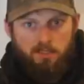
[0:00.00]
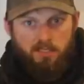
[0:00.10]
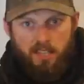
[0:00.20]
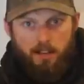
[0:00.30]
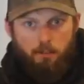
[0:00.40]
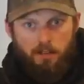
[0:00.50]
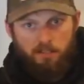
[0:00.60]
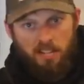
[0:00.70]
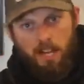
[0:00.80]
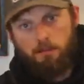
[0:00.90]
The standard
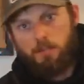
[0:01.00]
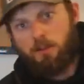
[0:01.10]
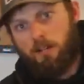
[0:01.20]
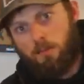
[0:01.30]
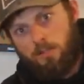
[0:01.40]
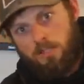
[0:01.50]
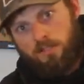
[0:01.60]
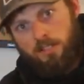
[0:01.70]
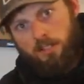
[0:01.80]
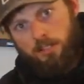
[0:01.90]
beaver dam, which probably most of
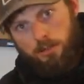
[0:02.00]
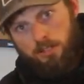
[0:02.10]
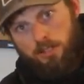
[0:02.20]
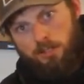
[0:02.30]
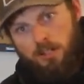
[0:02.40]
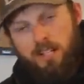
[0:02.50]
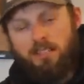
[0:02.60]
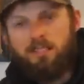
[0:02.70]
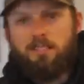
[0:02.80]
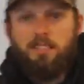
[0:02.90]
us are used to
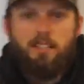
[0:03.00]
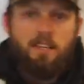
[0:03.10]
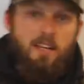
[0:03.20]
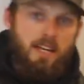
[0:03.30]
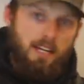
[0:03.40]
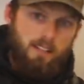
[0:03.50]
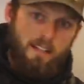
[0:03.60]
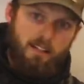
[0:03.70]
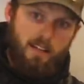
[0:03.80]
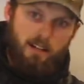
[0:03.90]
seeing, and
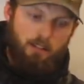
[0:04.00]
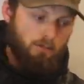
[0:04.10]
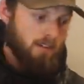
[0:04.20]
then kind of the